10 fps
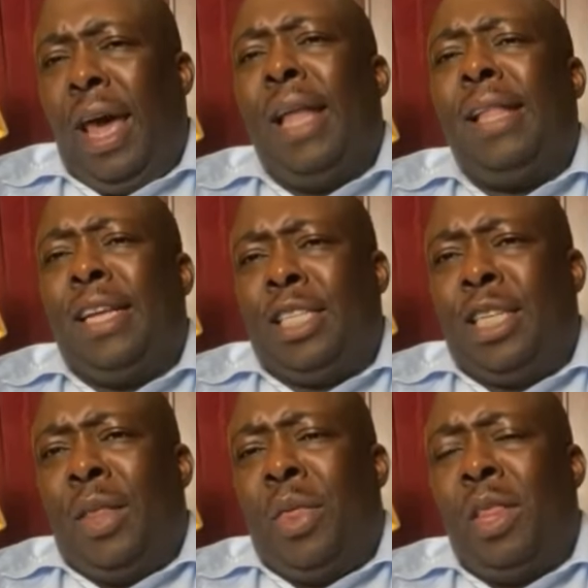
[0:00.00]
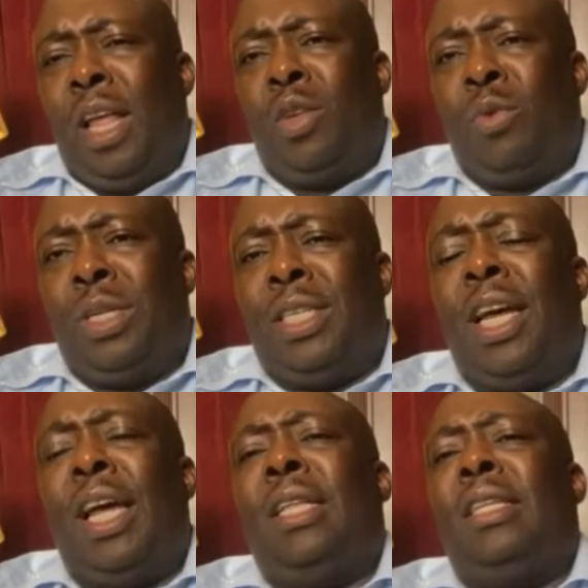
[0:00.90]
energy, I think, that we
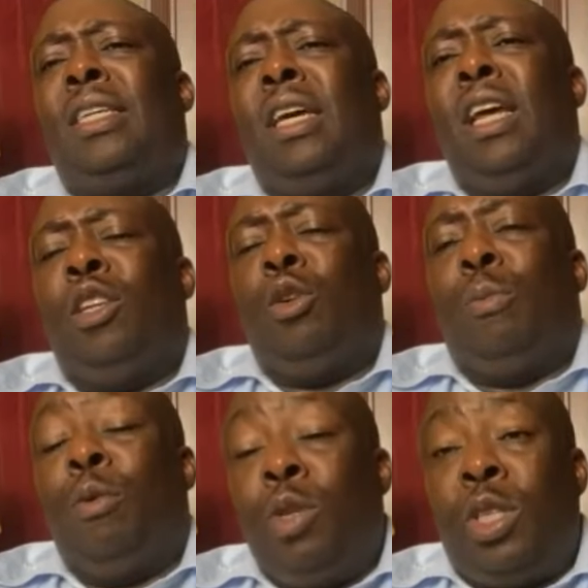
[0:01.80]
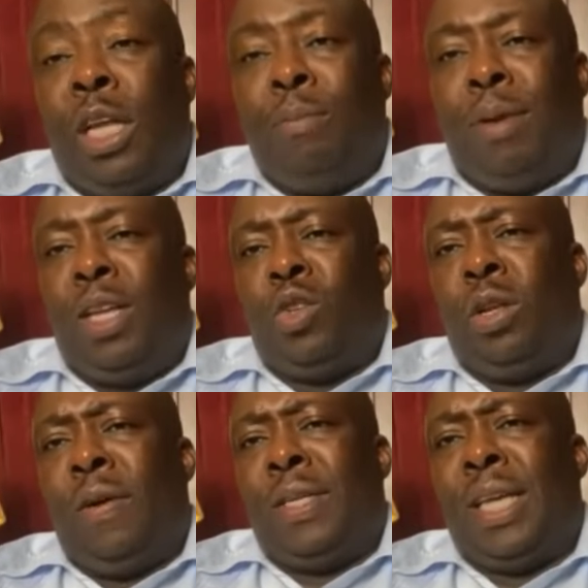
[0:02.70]
tend to put in place
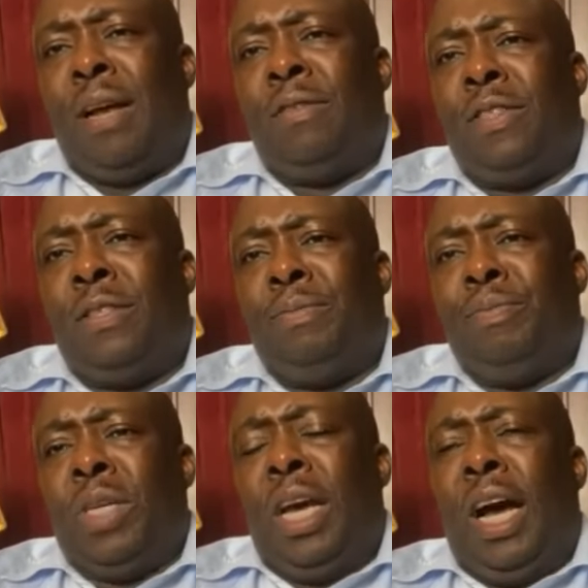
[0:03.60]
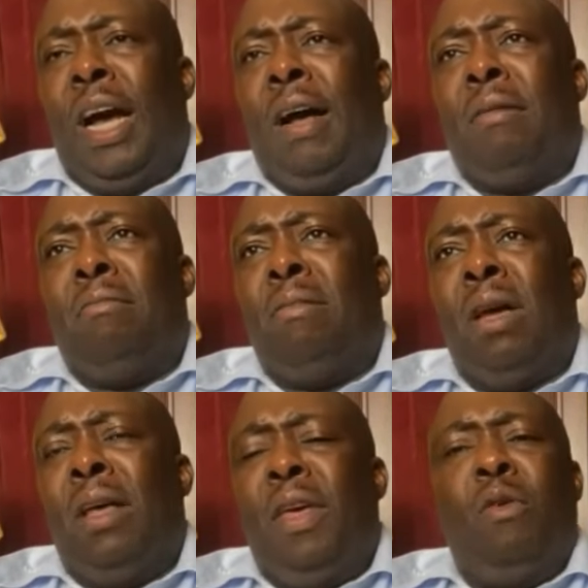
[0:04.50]
on ourselves.
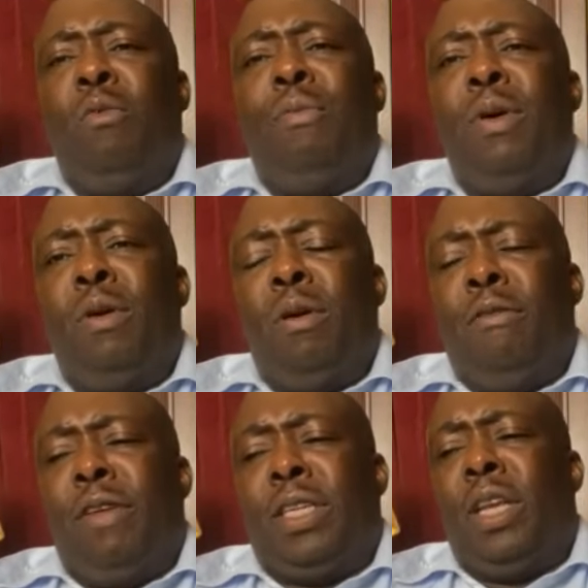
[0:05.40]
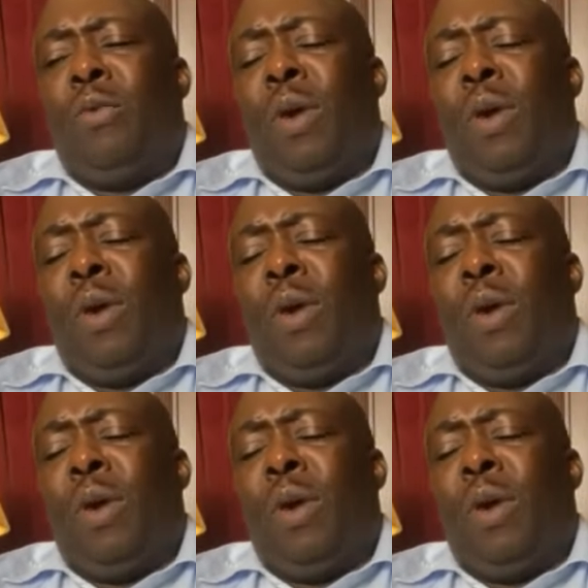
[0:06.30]
There will be obviously